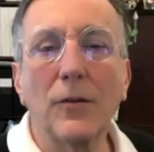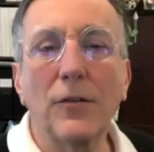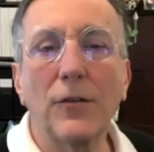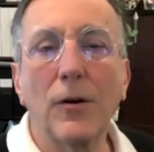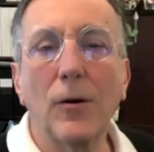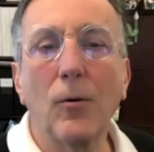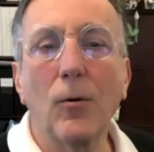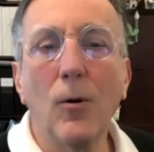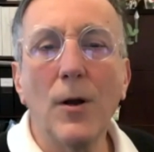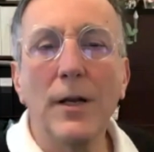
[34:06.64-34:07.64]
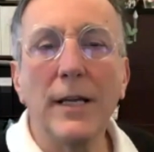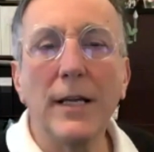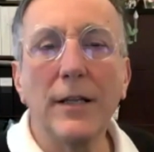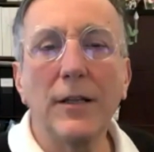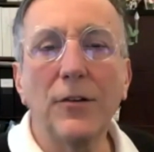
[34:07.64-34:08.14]
So
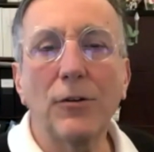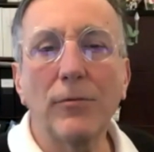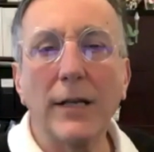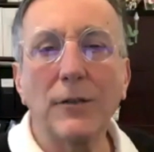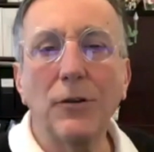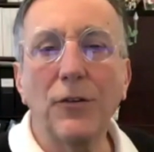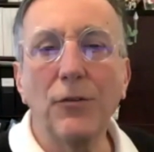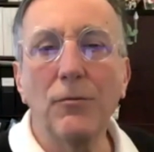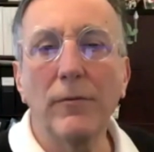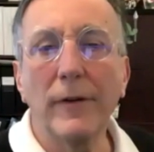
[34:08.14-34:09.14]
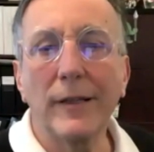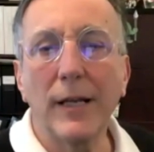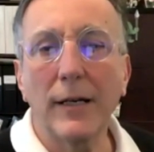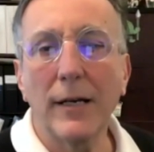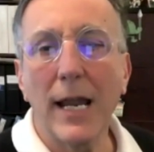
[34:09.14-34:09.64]
it is correct to assume the
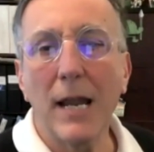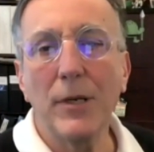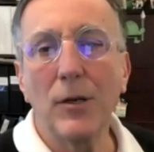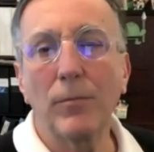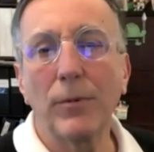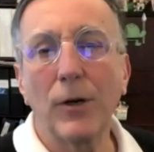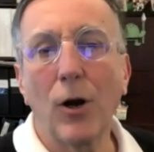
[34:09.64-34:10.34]
entire epitope